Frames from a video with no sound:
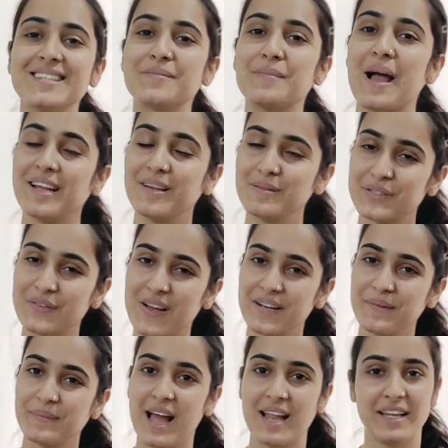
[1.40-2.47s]
guys, my name is
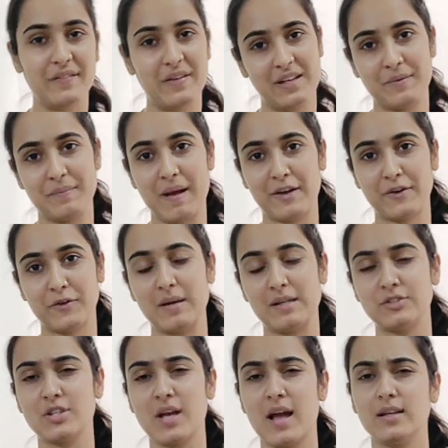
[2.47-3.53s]
Riya Ramnani and welcome back to
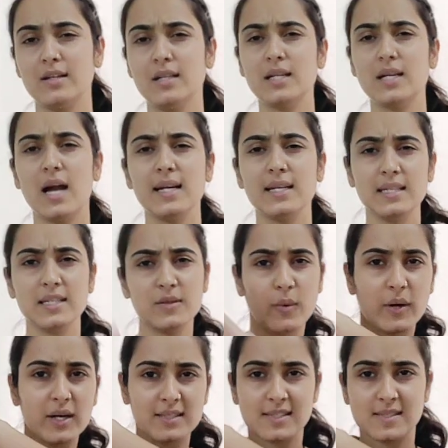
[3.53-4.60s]
my channel. Kindly
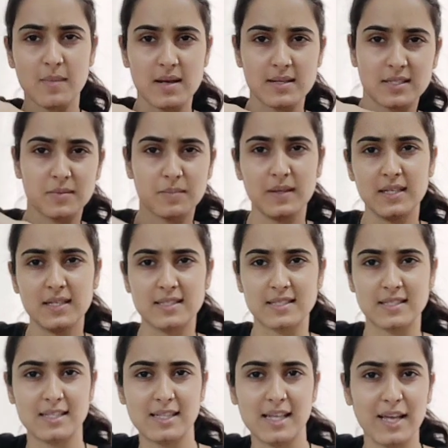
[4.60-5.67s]
avoid this
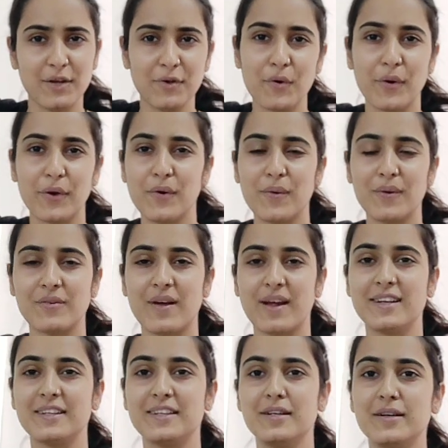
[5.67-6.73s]
masterpiece thing going on
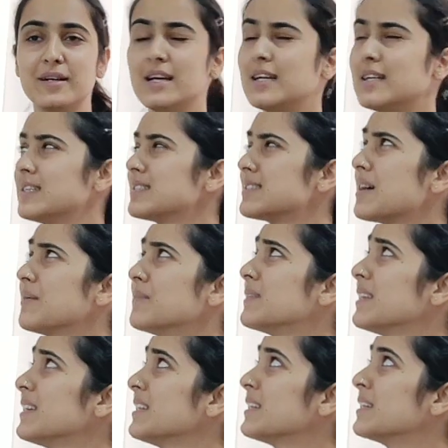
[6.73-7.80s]
right here. It is
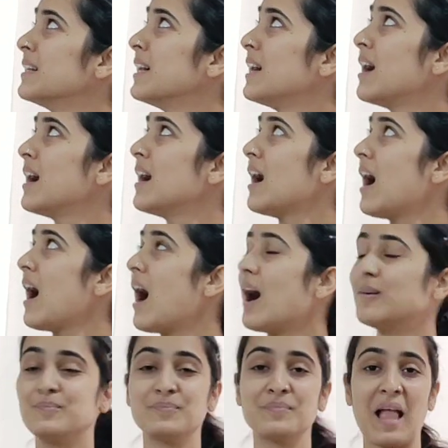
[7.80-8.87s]
something
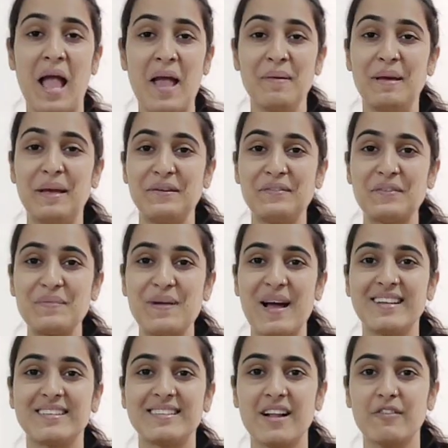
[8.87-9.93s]
um, I hate for
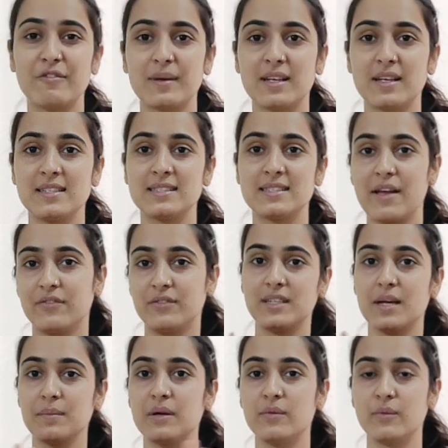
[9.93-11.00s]
myself because
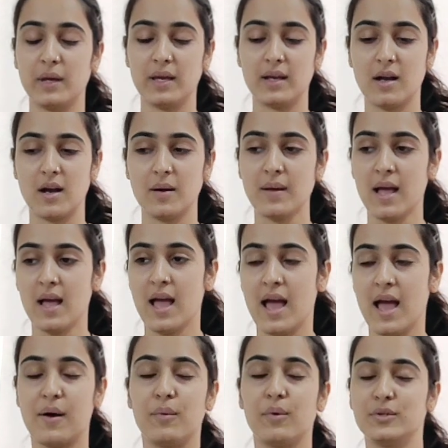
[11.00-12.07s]
every time I wake up,
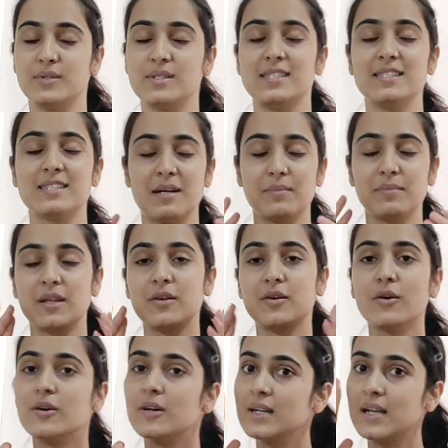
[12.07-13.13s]
I want to see
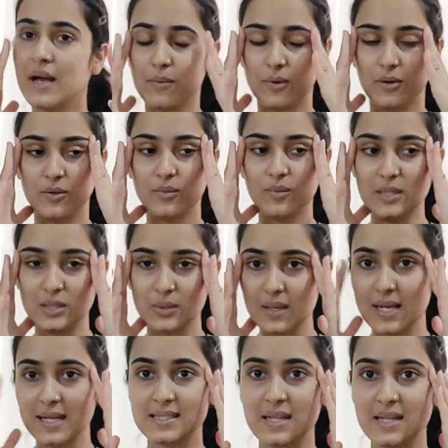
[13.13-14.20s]
something good. I want to
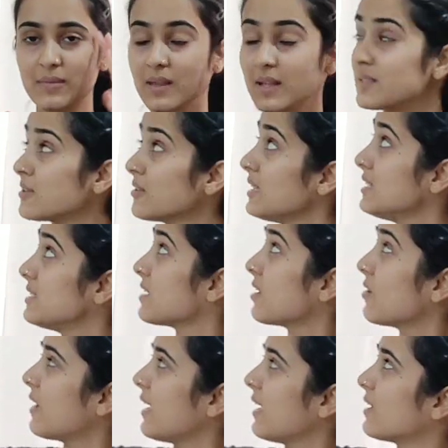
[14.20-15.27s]
visualize something. So these
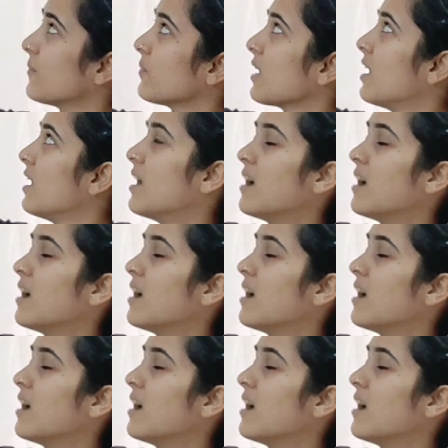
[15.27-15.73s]
are like